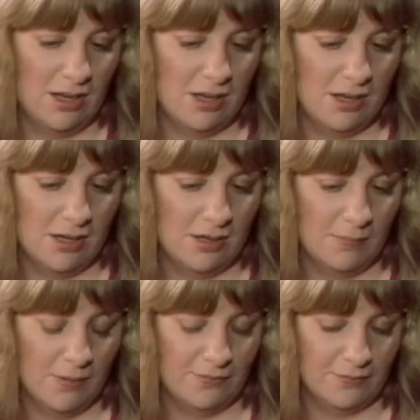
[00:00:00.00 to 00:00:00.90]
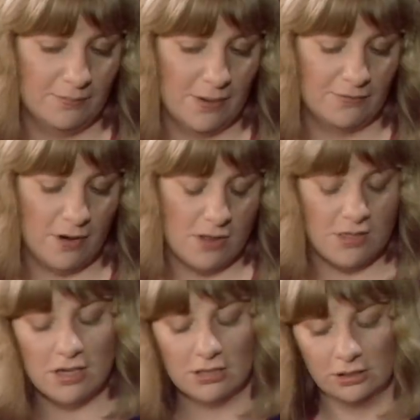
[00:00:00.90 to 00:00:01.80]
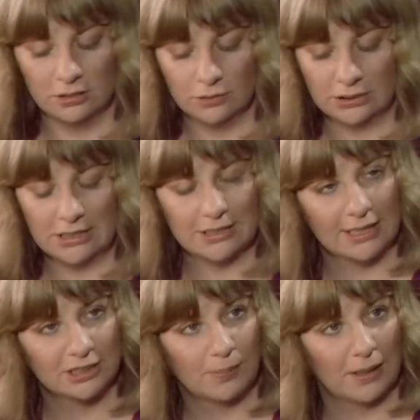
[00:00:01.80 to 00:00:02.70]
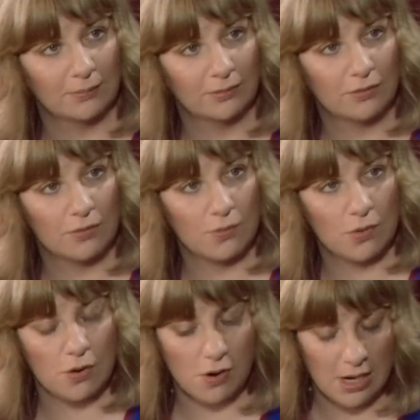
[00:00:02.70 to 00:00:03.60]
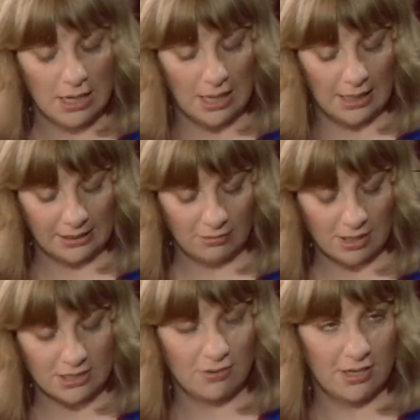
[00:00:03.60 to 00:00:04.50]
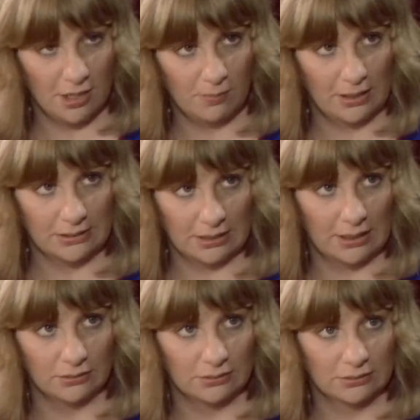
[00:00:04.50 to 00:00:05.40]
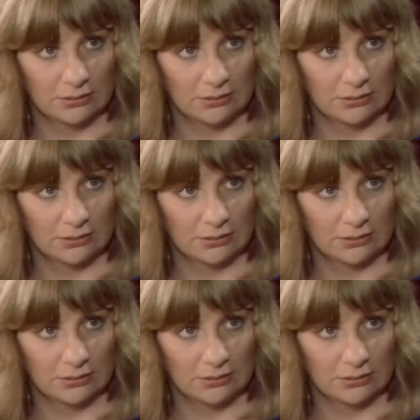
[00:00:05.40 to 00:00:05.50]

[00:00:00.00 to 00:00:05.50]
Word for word: the way? My father was in a dance band before the war, and he writes radio plays now.